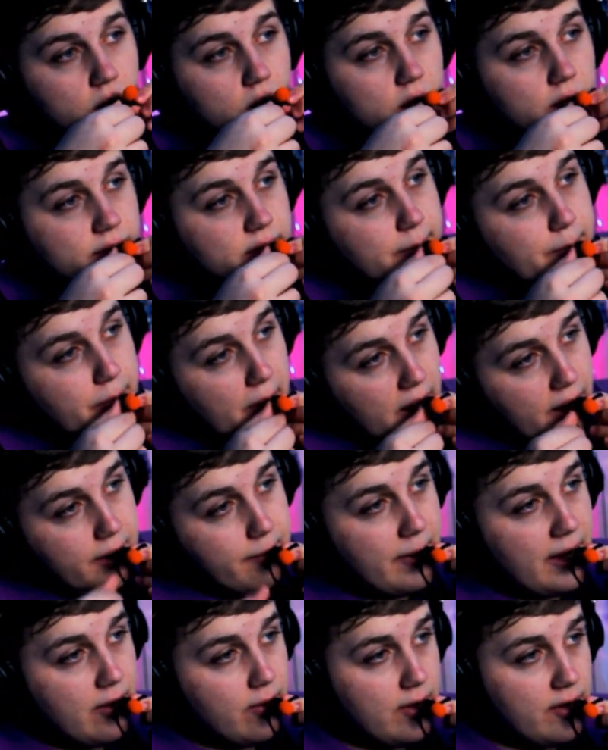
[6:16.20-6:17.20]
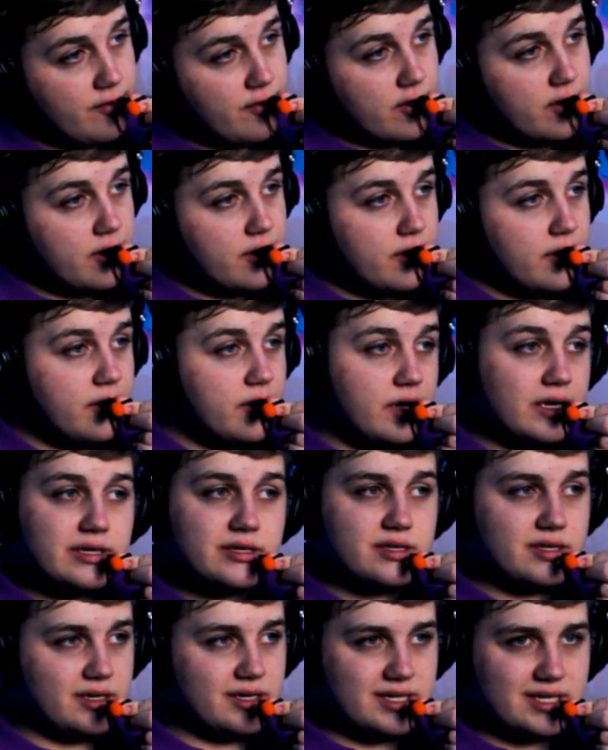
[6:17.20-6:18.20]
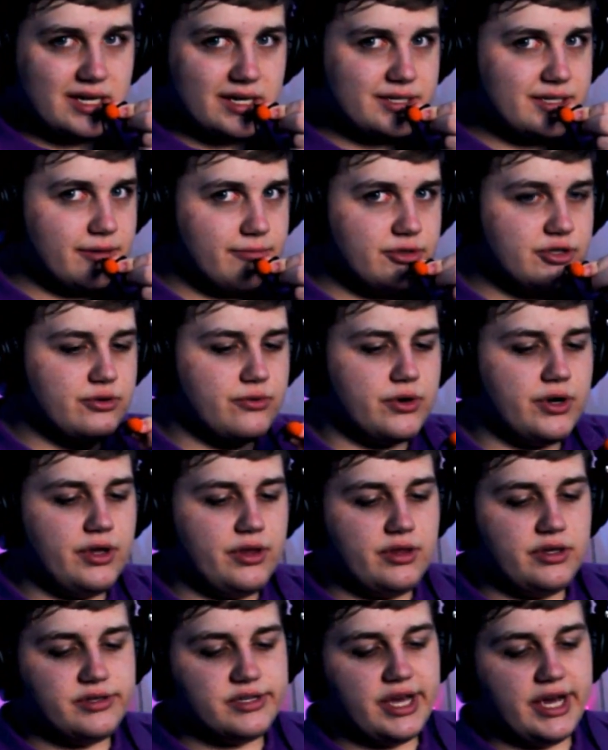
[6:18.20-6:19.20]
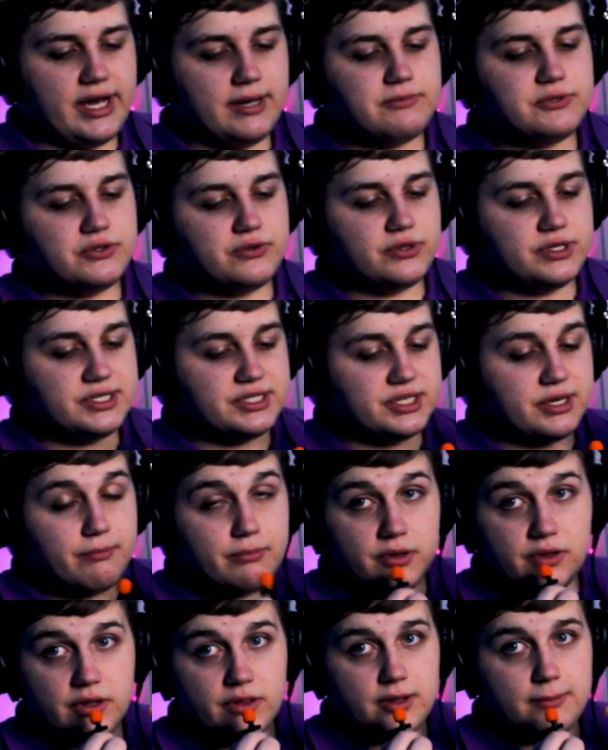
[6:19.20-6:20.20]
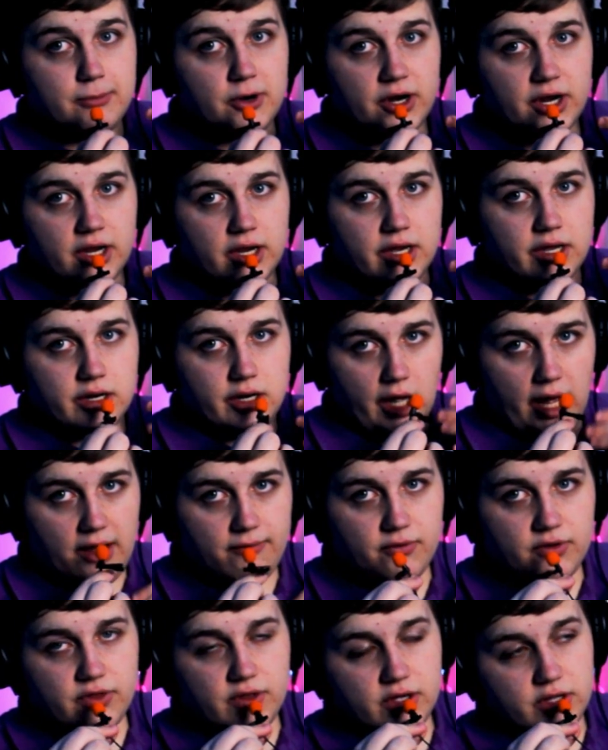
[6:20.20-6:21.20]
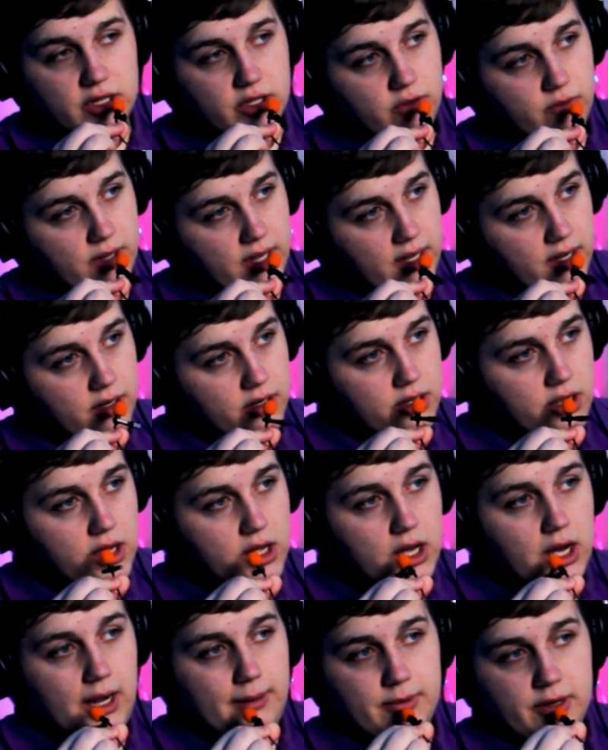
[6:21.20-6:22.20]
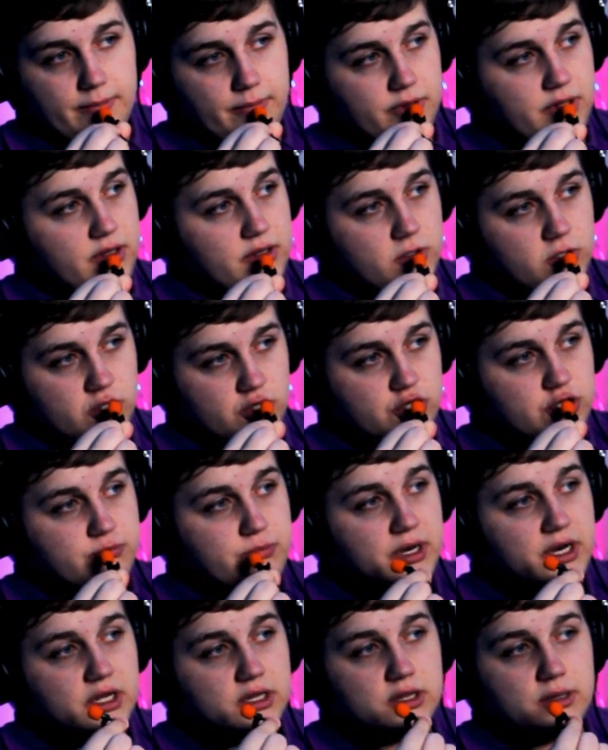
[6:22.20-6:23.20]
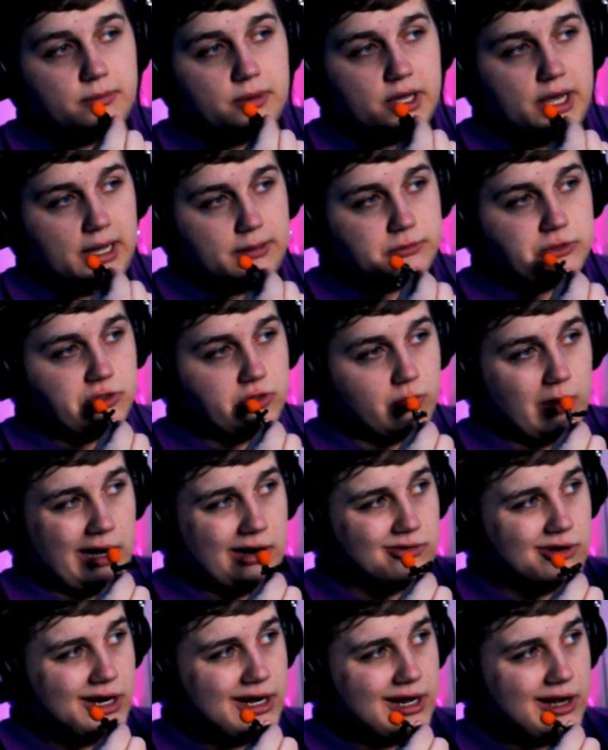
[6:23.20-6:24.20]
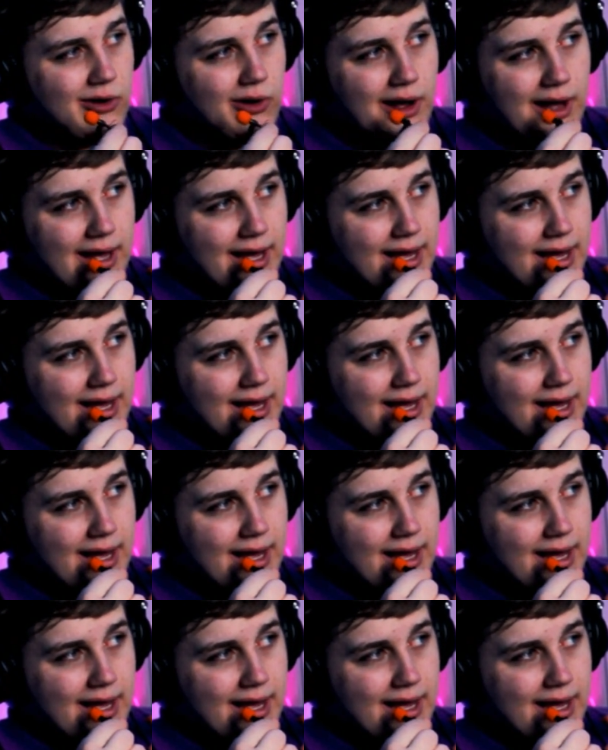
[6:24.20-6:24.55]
On the bottom, however, is the exact same story. This capsule is completely bringing in everything that you can. I'm completely just spinning the capsule around right now.